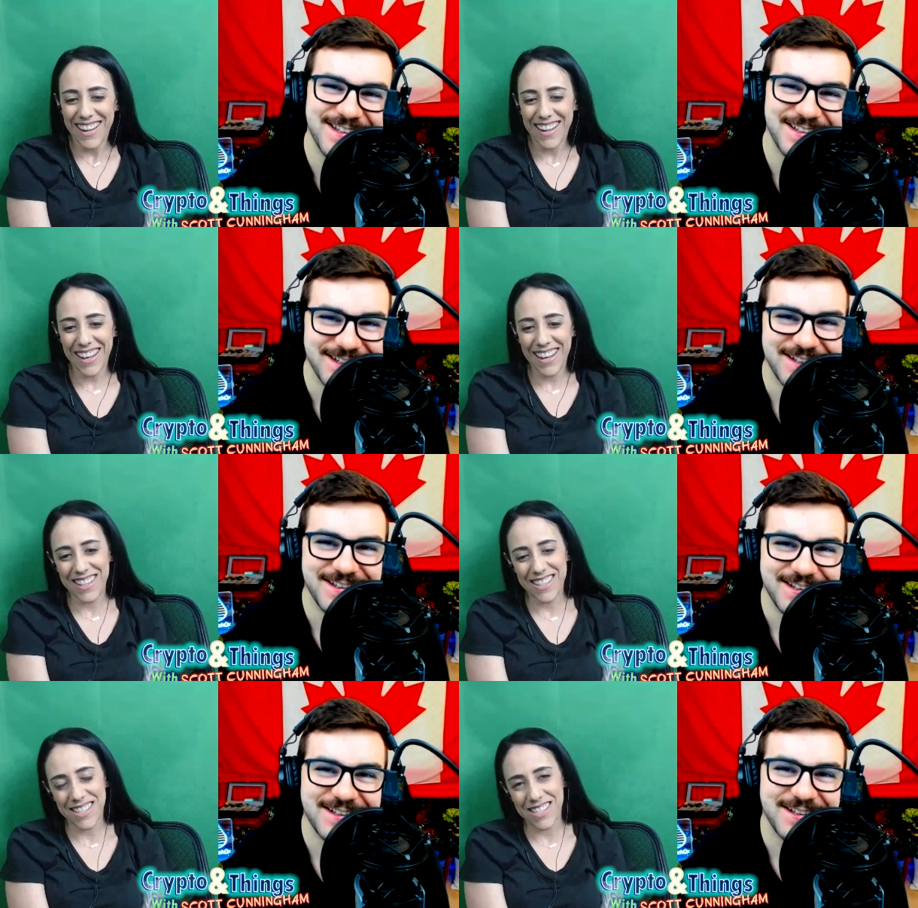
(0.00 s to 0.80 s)

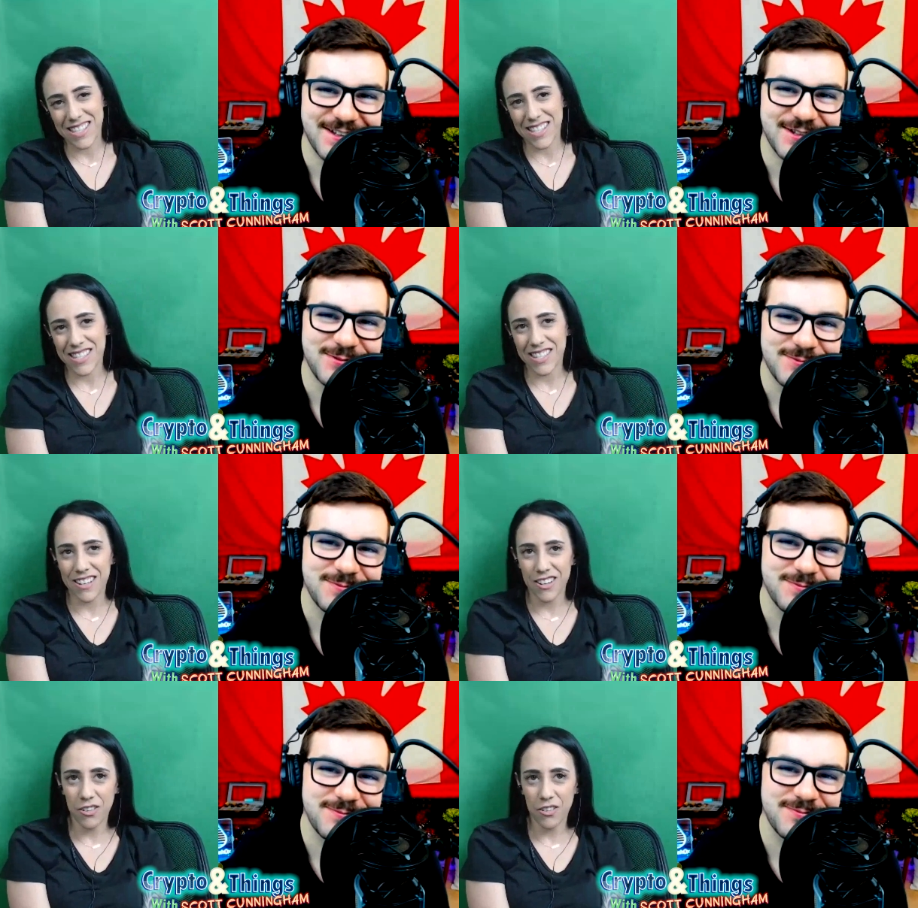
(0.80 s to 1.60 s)
Speaker 1: It's,
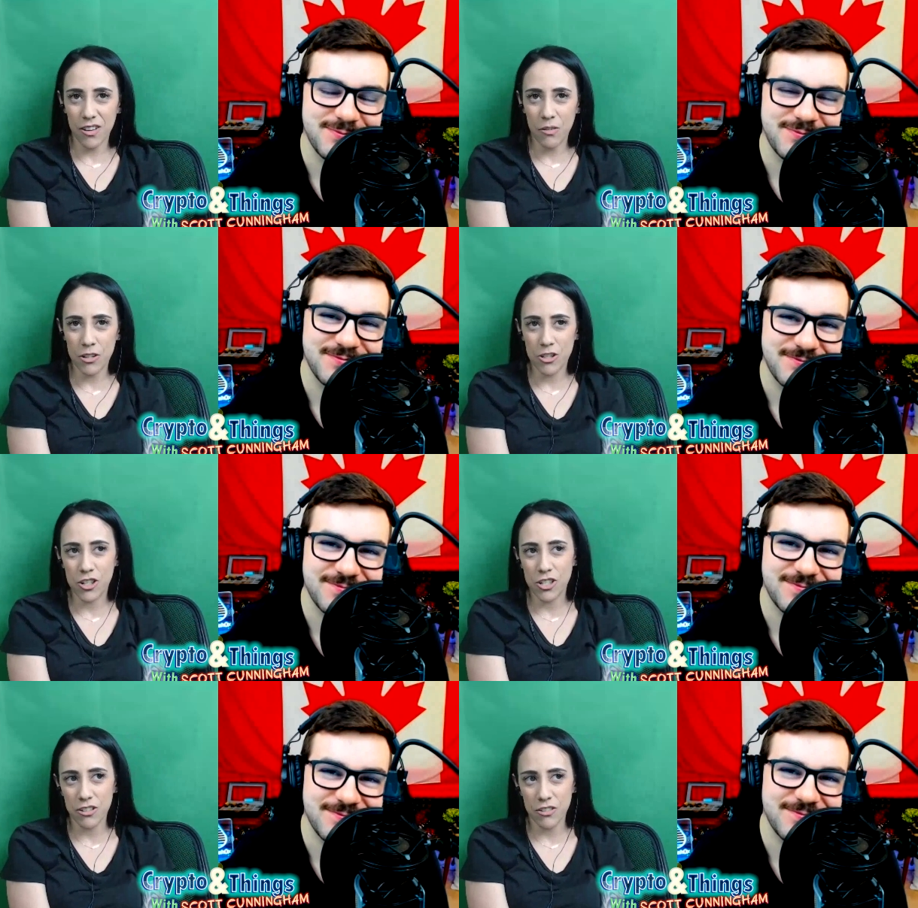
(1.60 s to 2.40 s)
you know, it was
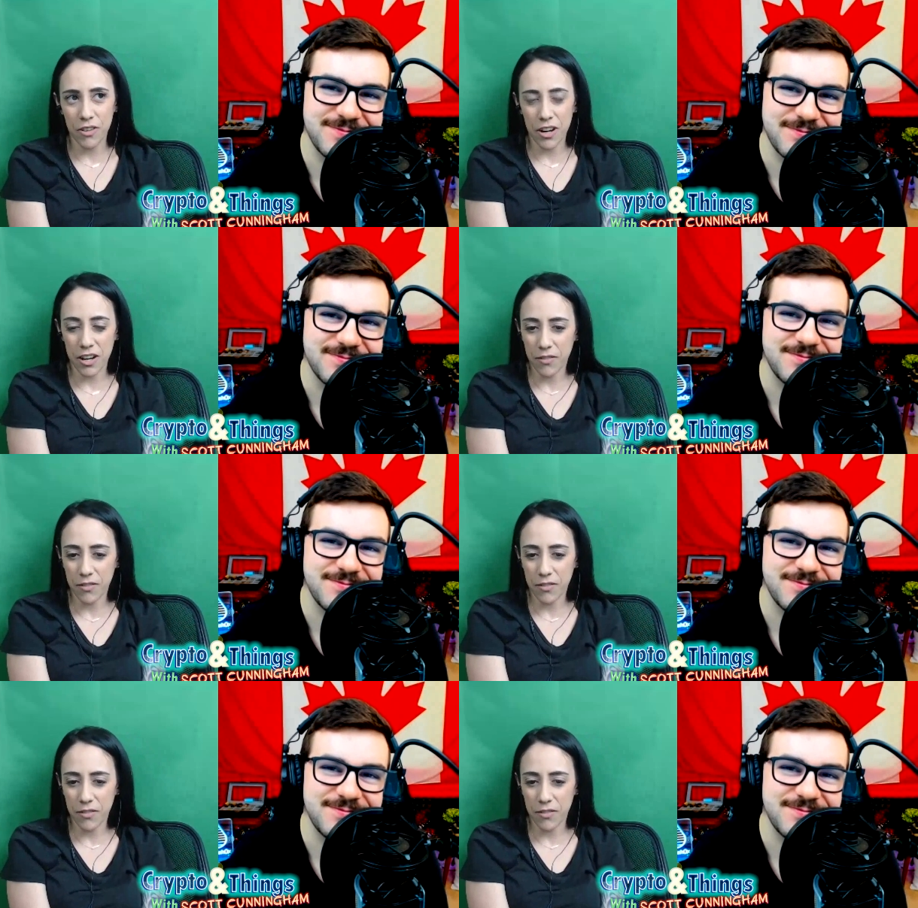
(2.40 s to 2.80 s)
shilled very,